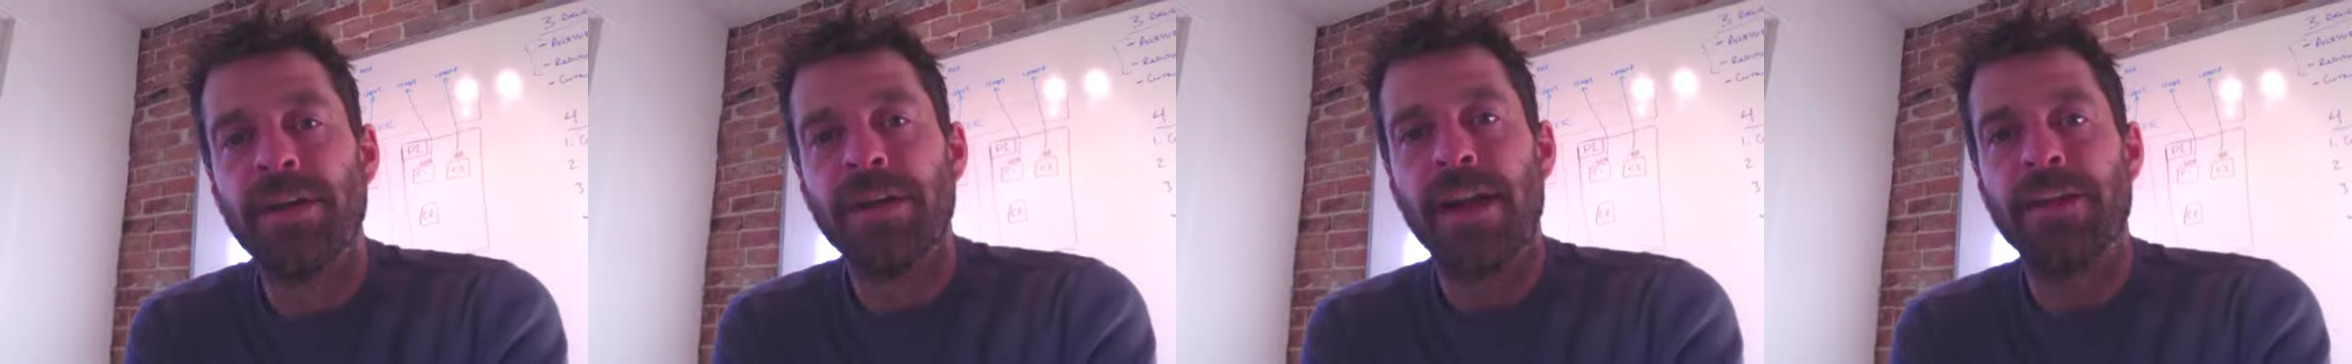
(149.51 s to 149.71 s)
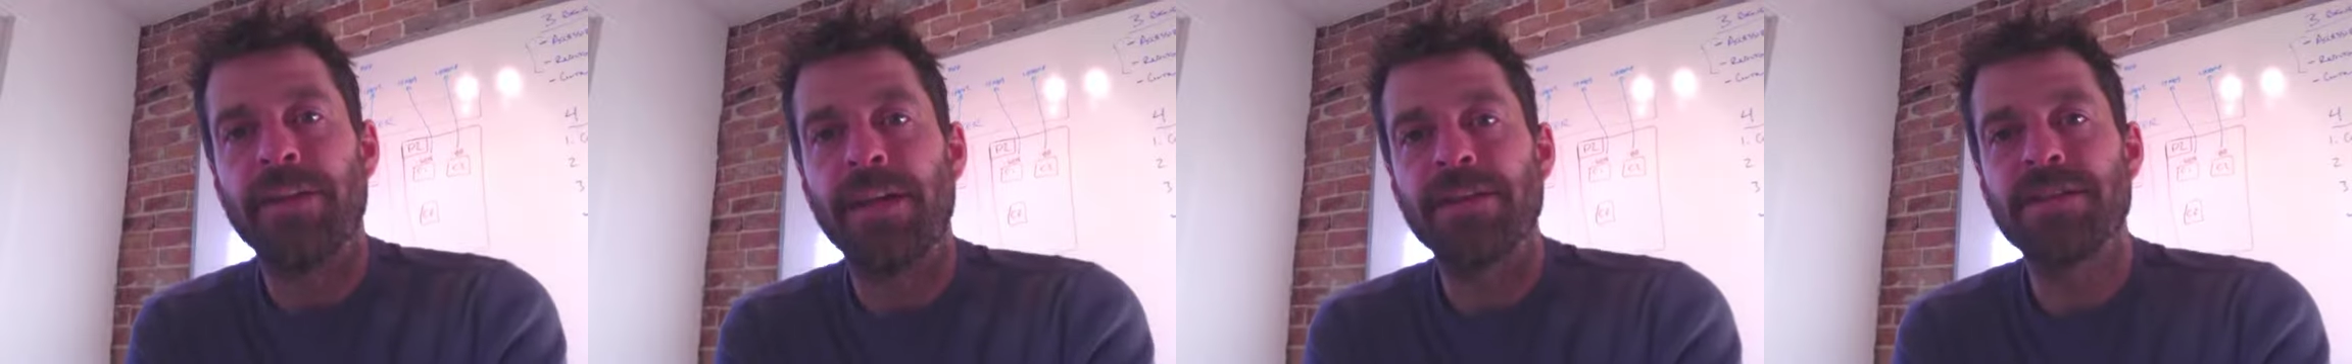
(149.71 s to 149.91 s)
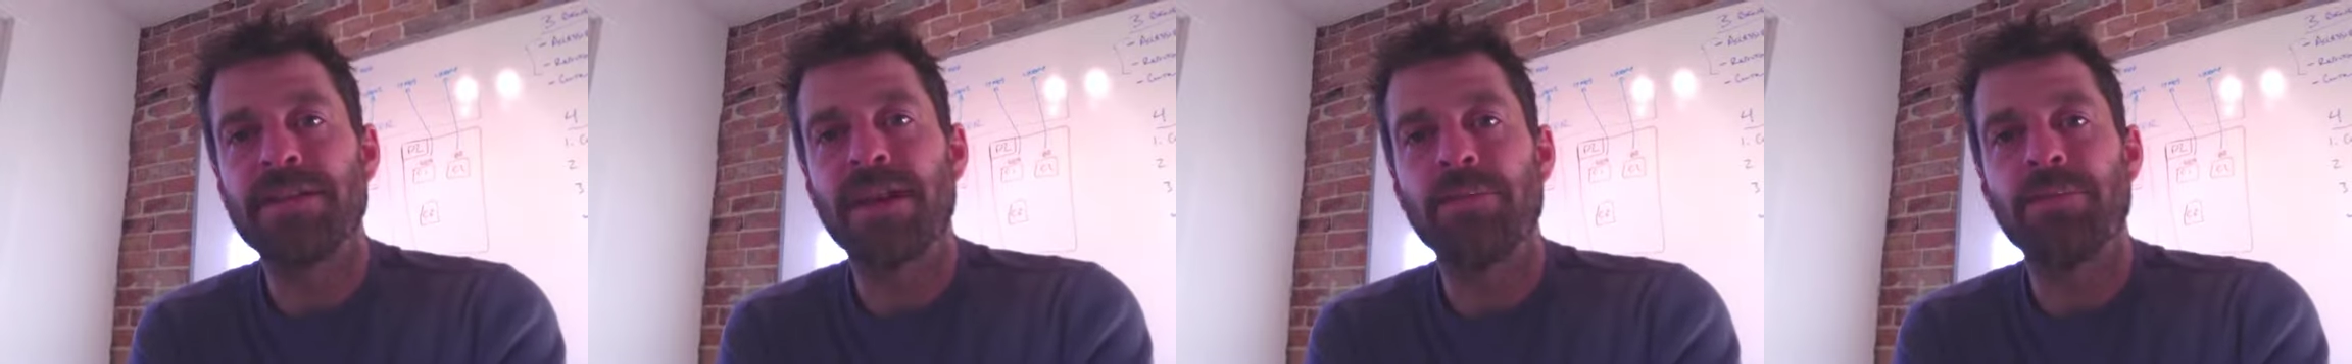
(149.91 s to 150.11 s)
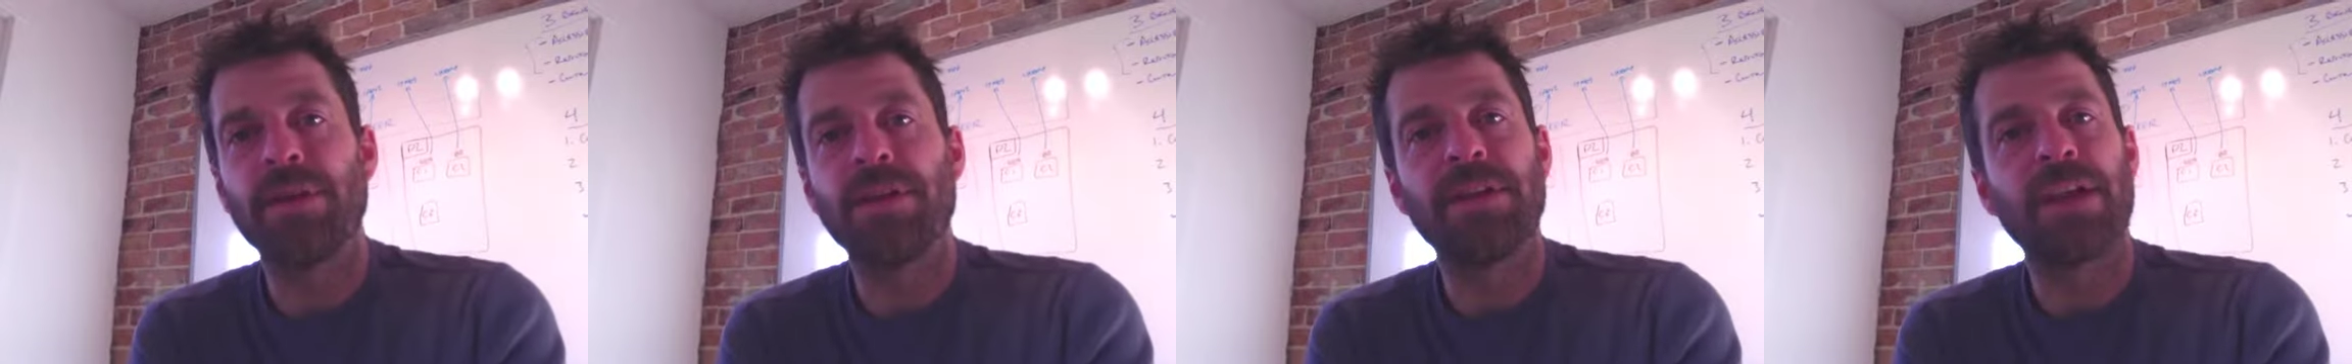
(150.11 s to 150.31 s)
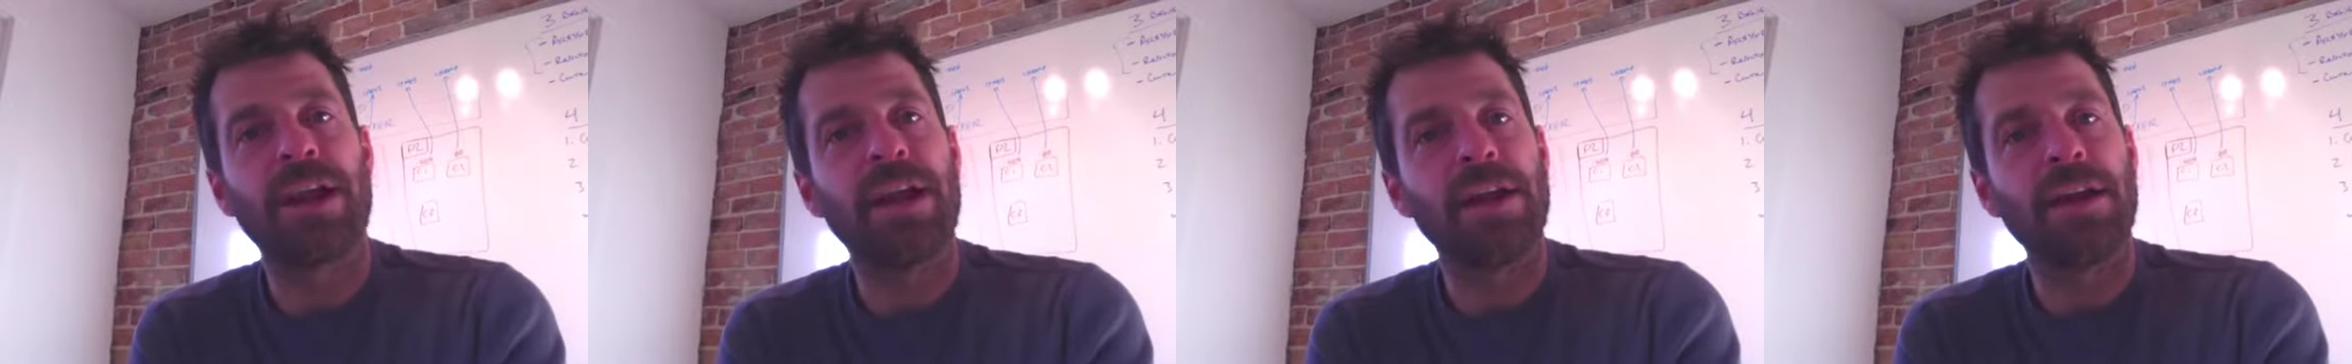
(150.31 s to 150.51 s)
And that's
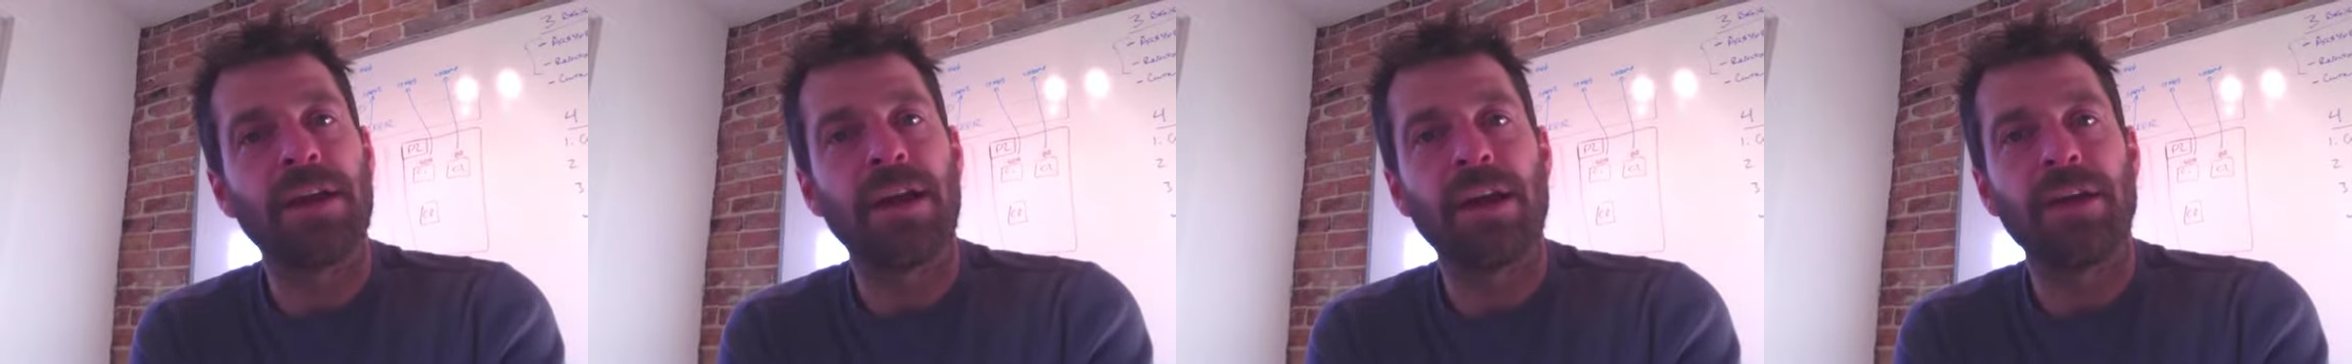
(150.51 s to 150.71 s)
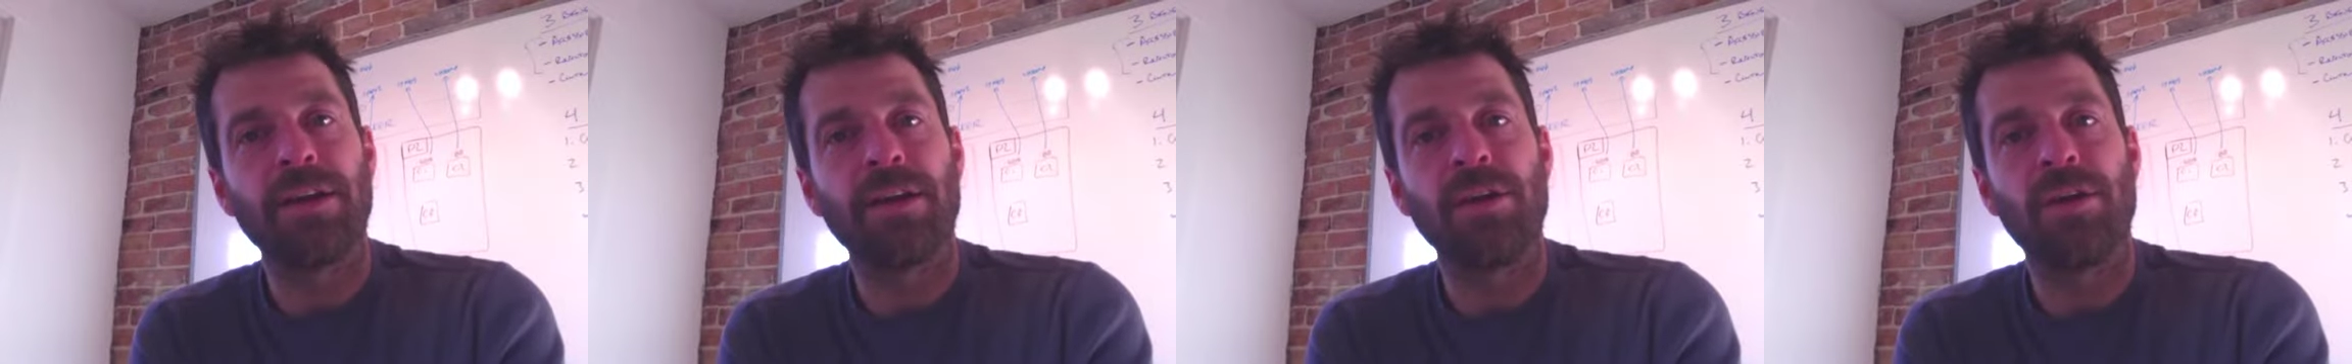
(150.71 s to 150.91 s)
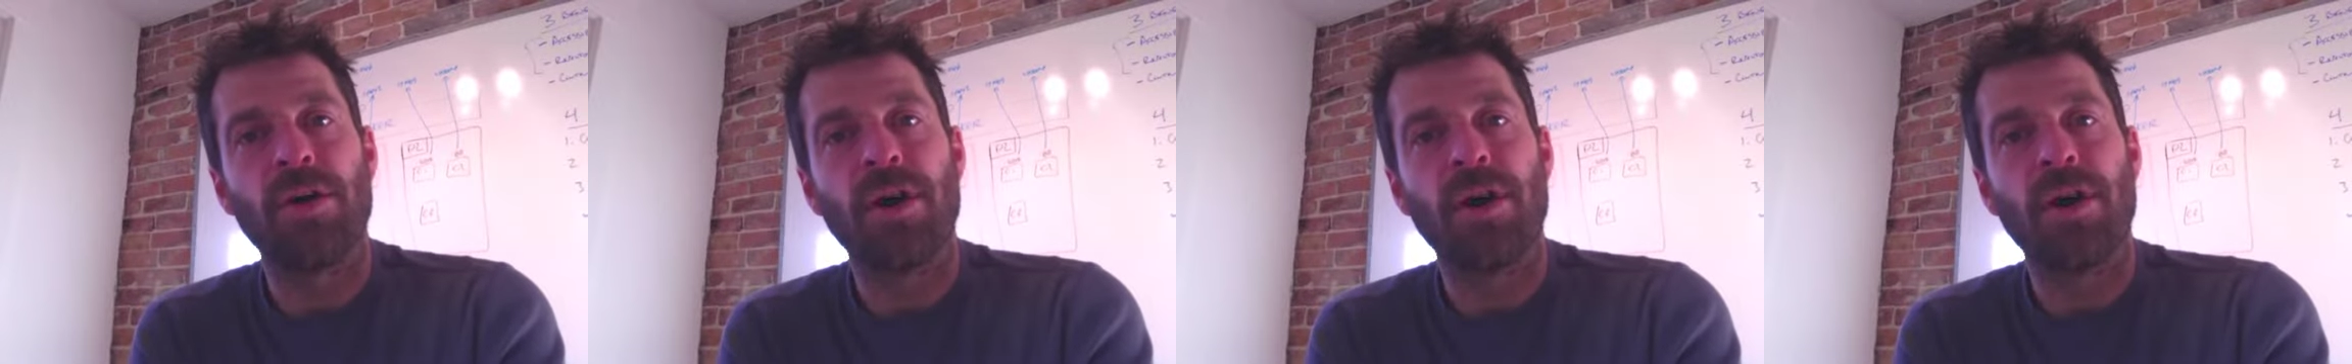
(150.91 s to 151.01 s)
something that